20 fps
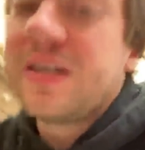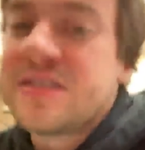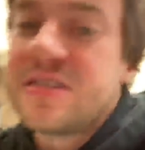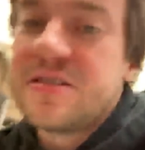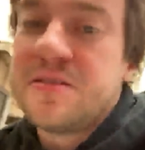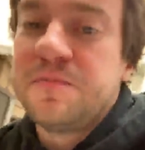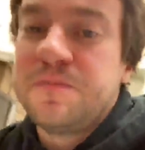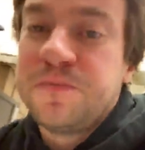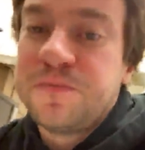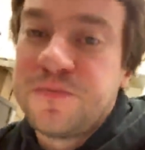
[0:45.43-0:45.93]
we
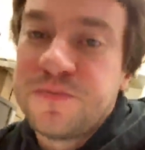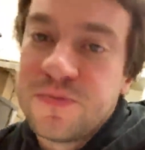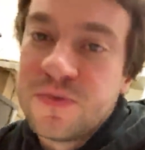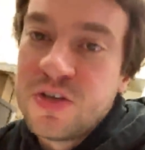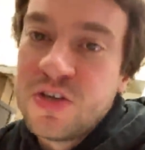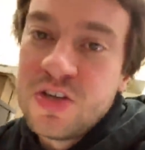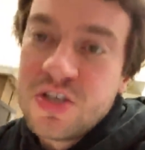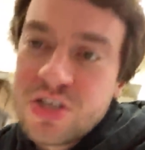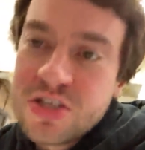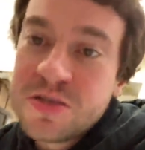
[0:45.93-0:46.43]
got some,
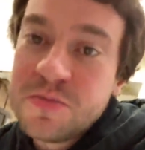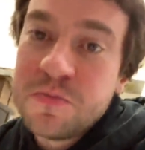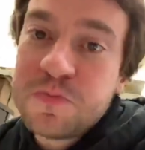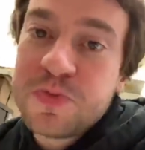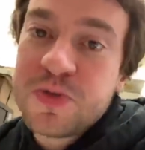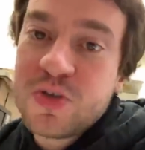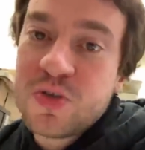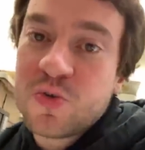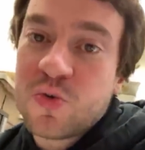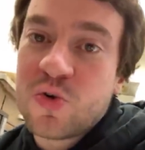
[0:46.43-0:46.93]
some
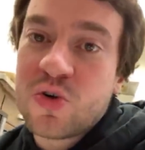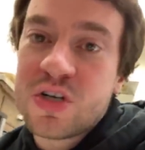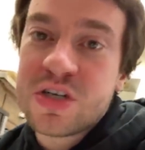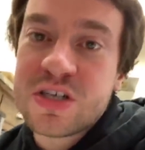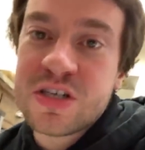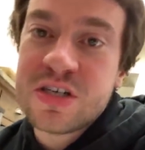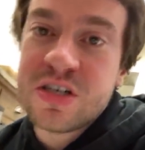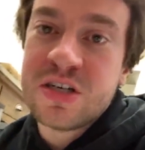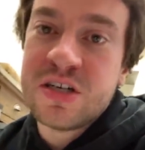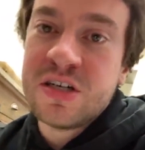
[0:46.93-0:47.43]

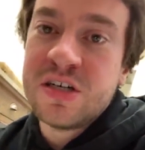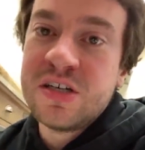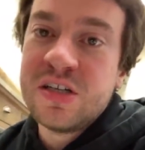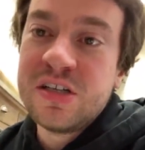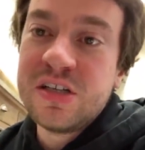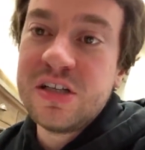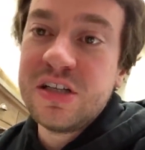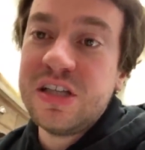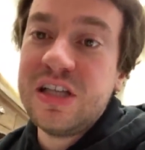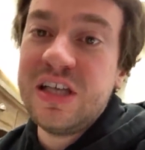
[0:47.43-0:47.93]
pure
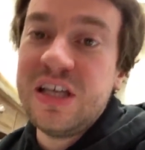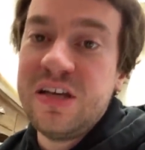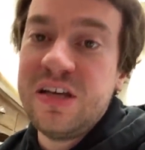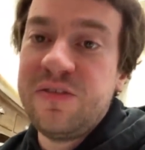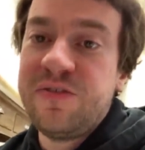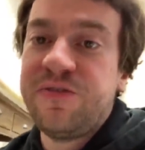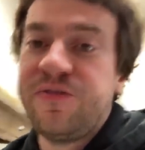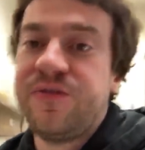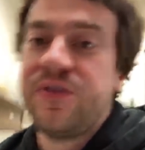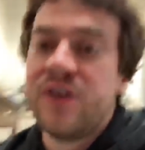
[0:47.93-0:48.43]

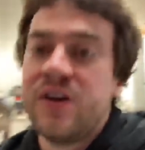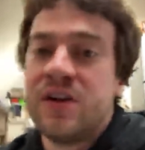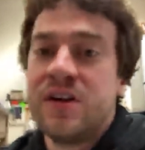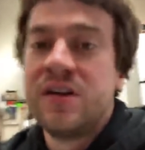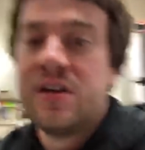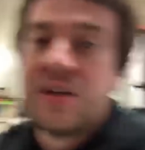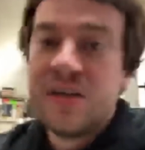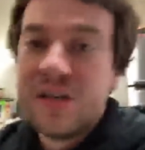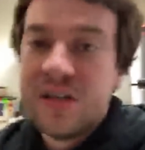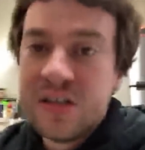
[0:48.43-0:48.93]
leaf
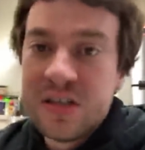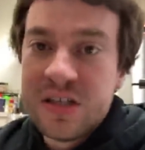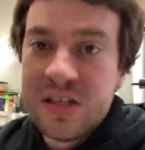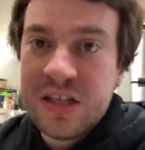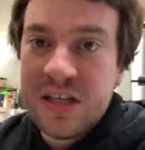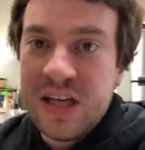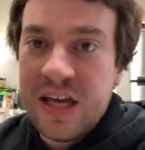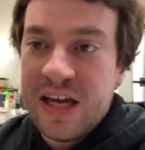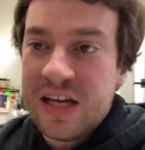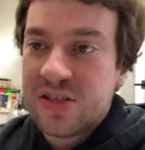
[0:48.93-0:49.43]

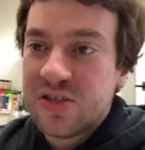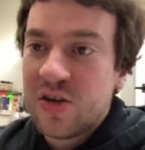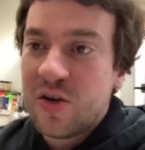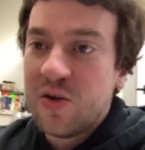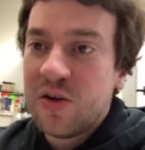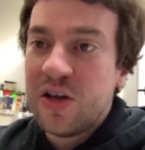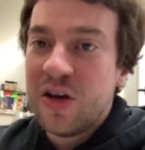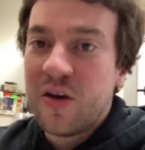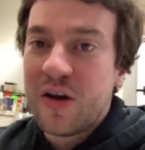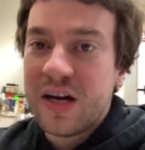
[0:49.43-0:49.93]
tea.
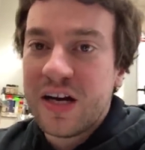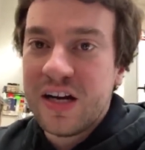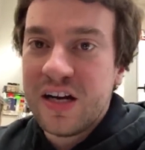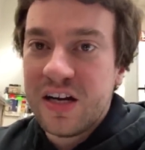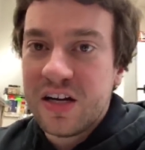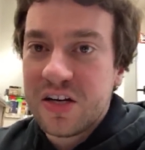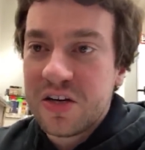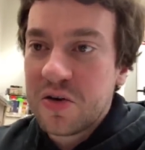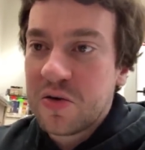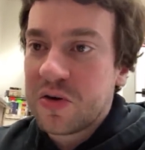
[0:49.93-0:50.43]
Antonio, I didn't
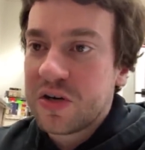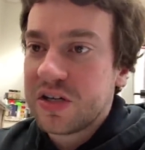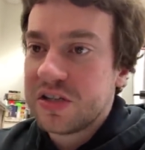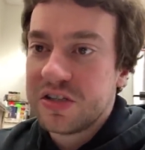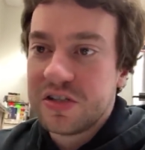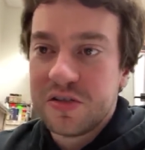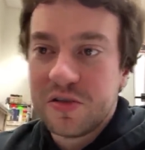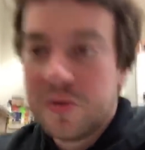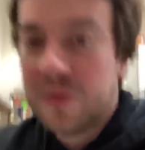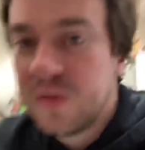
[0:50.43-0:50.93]
ignore
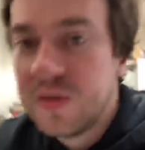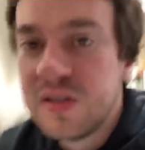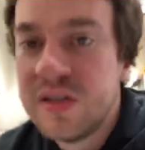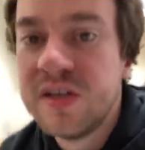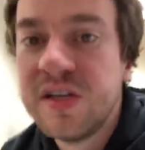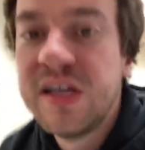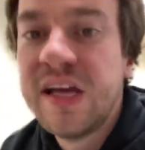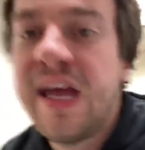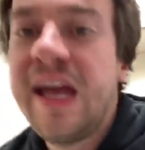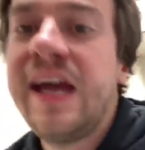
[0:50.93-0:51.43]
you.
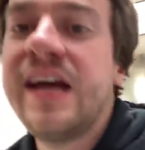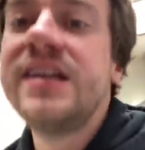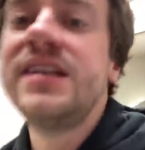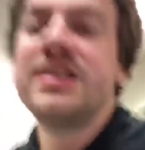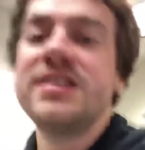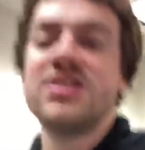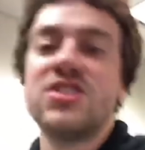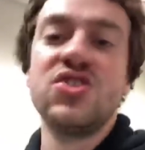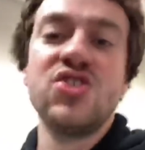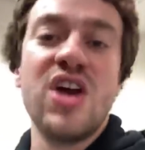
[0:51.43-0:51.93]

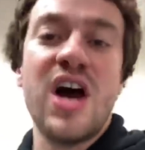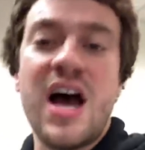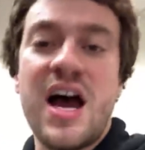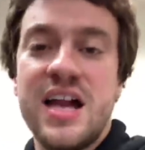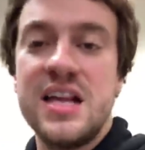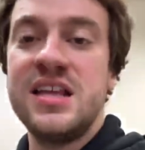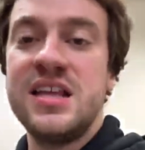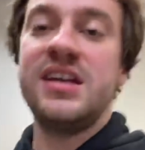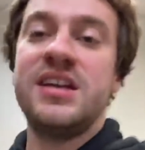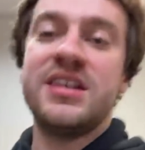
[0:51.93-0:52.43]
Andy is
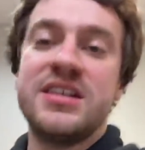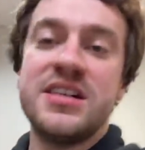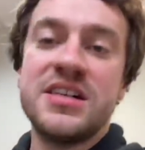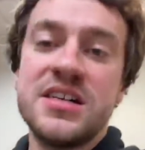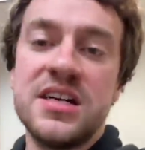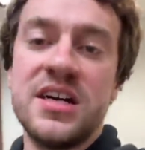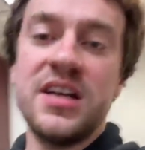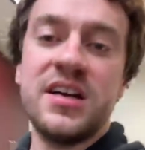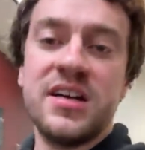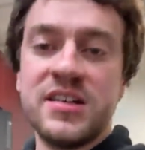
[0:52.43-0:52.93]
not
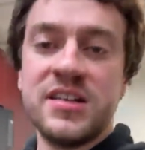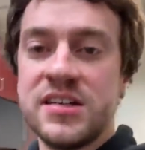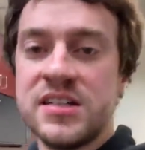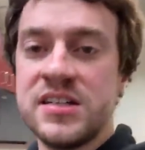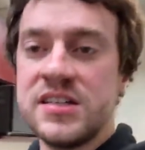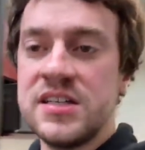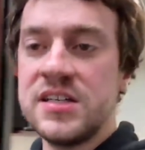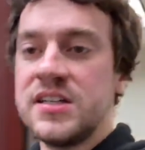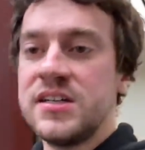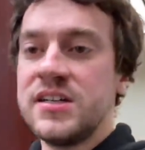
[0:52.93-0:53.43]
here.
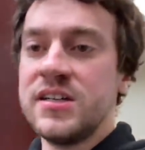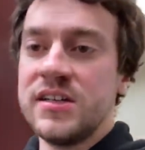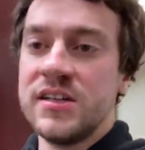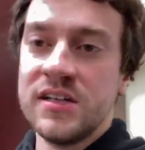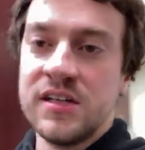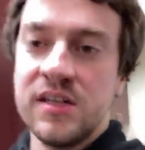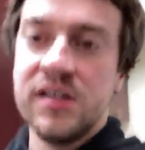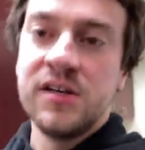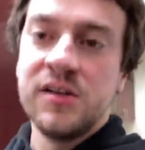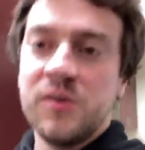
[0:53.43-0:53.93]

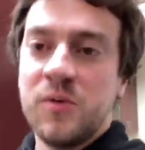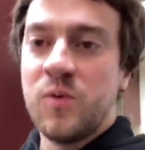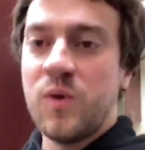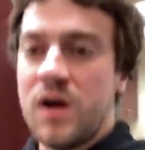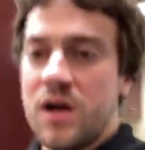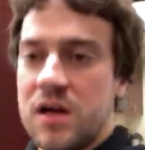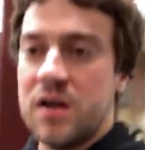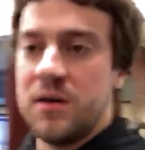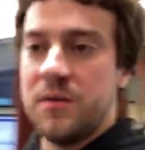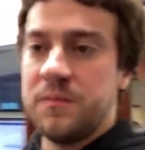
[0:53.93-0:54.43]

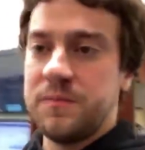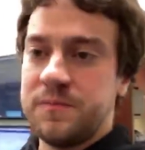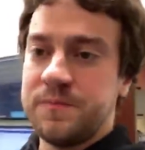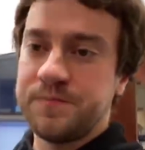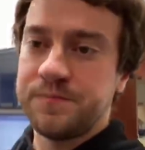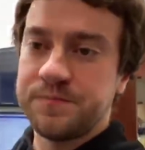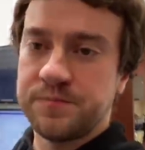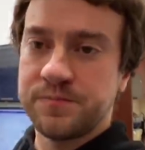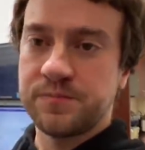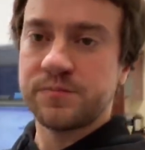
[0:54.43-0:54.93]
Welcome,
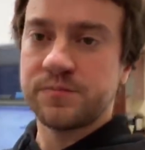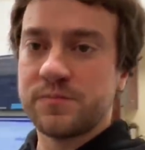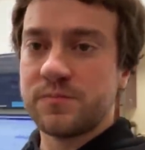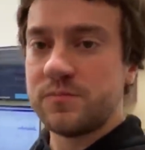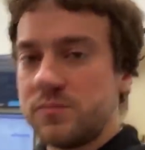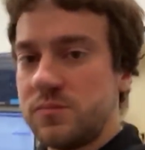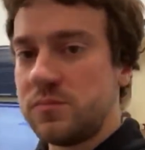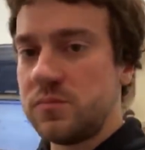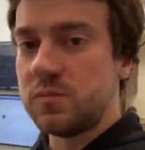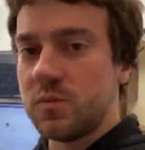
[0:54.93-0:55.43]

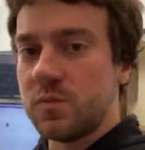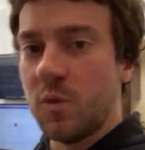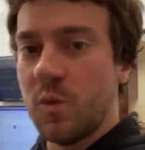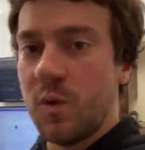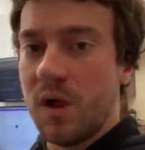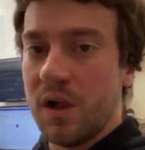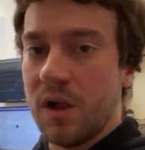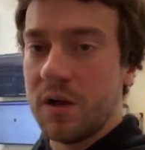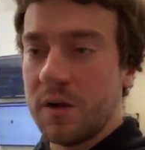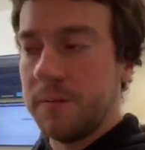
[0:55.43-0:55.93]

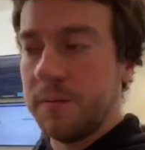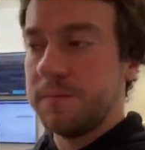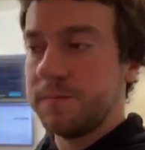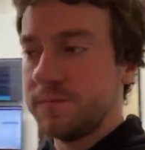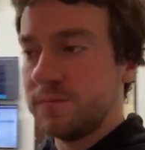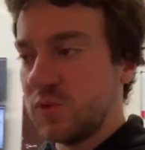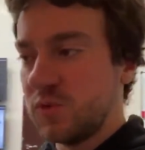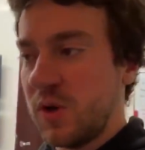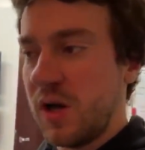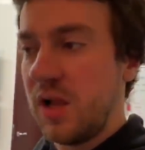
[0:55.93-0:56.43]
welcome,
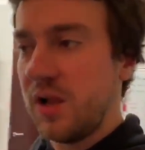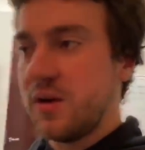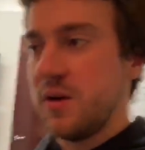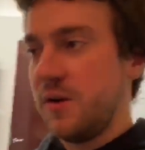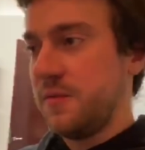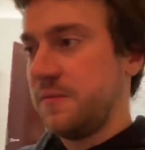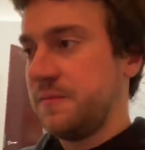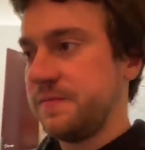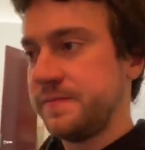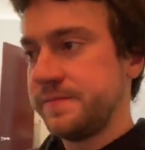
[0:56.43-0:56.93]

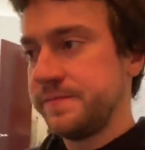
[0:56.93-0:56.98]
welcome.